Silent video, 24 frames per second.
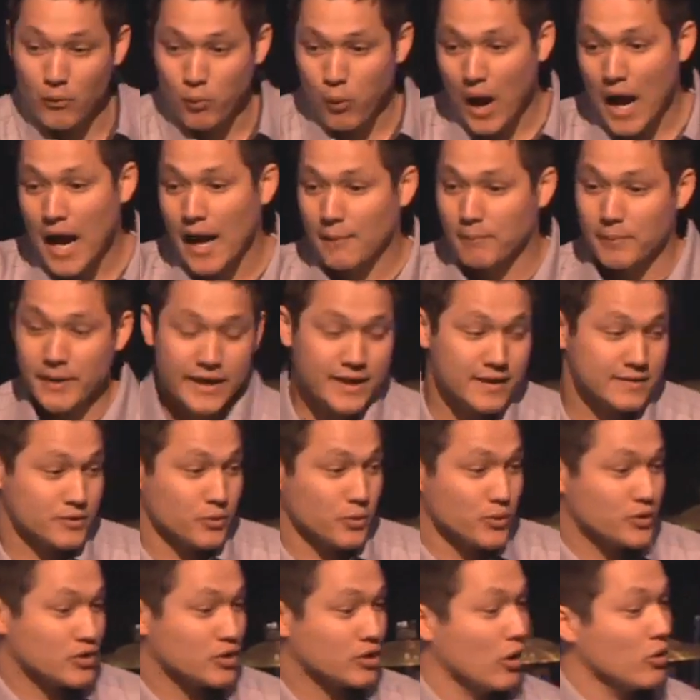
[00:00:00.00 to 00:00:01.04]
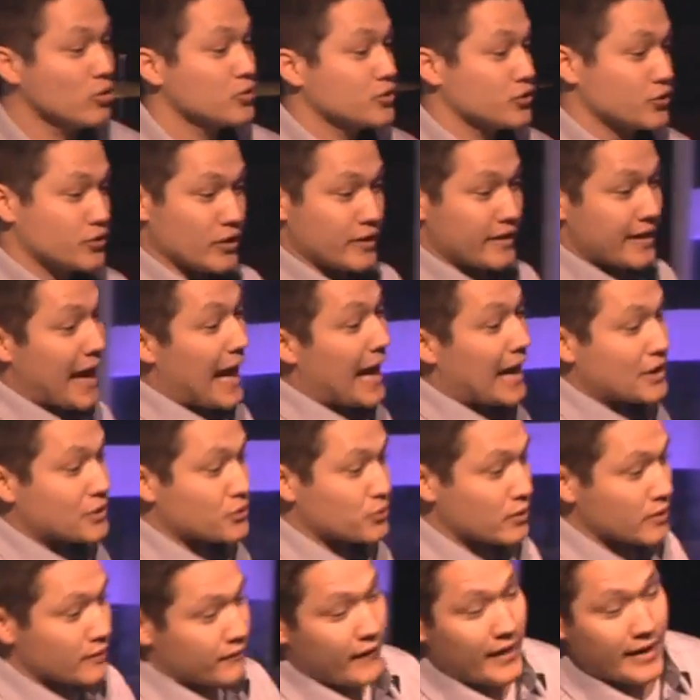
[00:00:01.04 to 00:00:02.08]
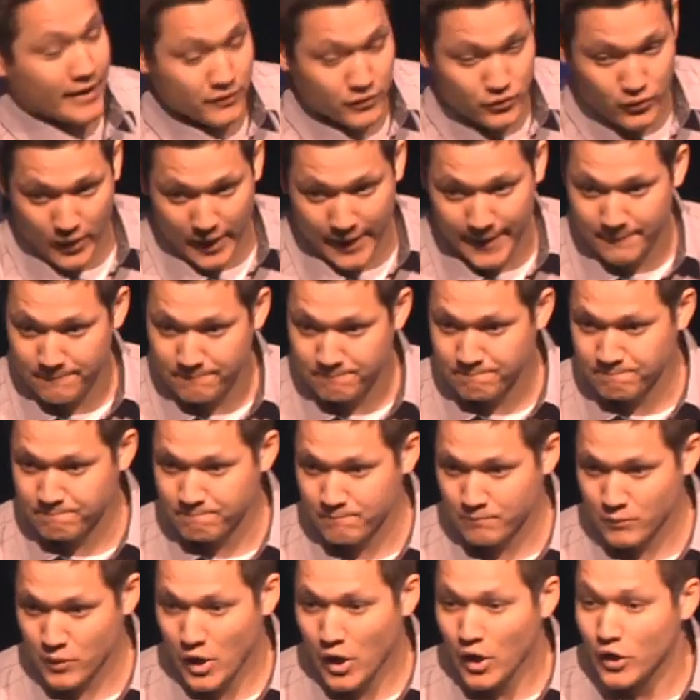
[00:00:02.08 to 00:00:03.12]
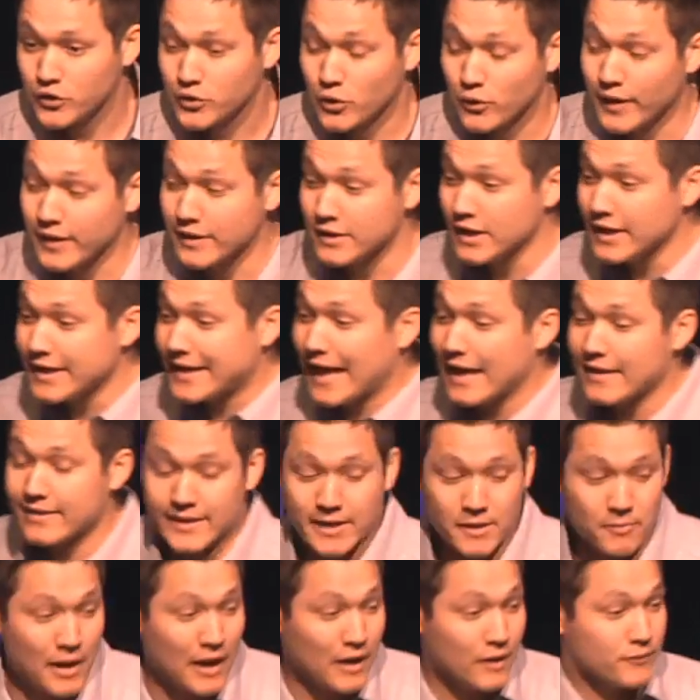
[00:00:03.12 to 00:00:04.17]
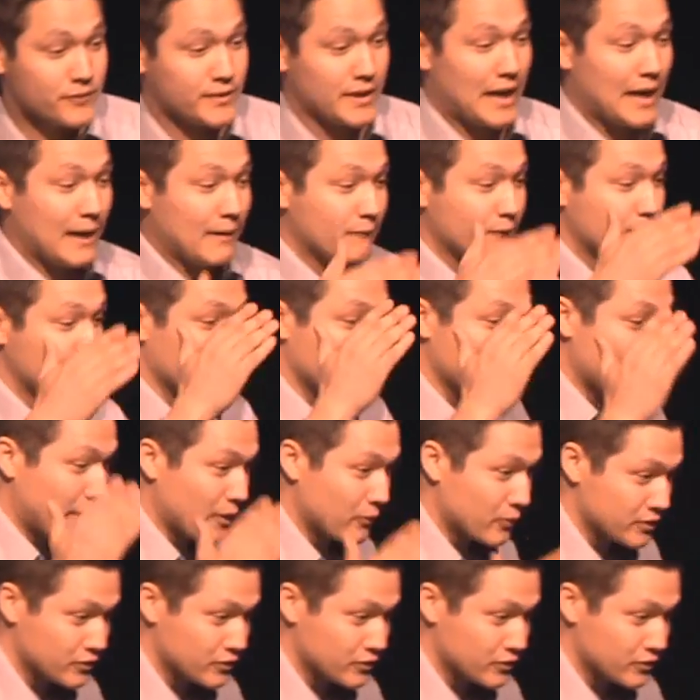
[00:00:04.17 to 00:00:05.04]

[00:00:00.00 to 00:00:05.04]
Why? Because it was closer to the actual events, right? So they look at the amount of time from when it